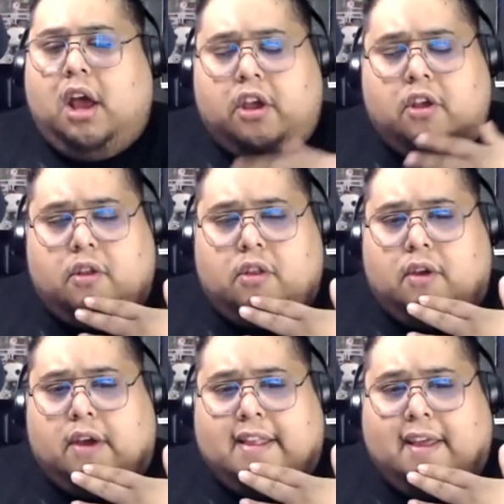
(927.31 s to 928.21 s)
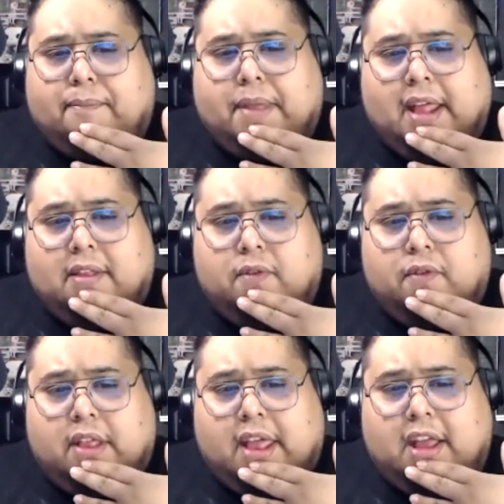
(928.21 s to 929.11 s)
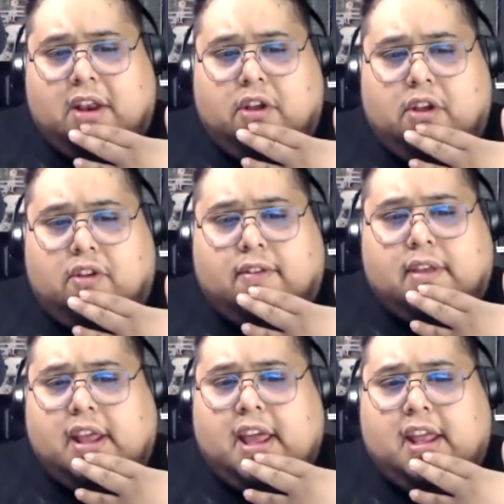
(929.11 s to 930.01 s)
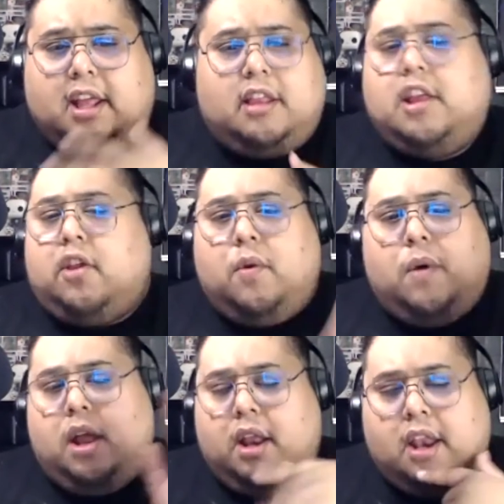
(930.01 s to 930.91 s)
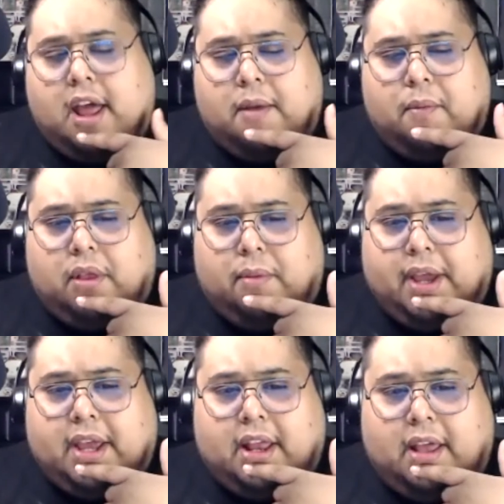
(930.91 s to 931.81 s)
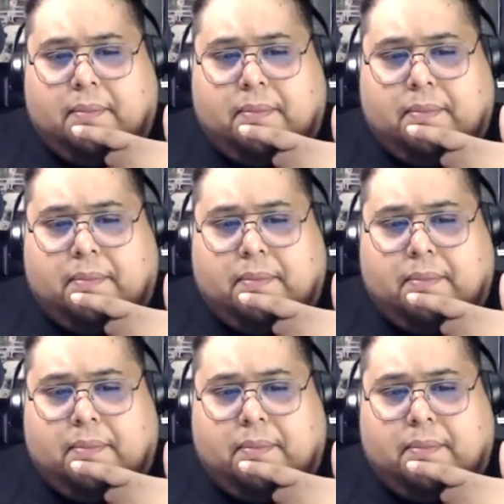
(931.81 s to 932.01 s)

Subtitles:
Do you guys have plans for that? Or are you just going to kind of continue on and not really break it up?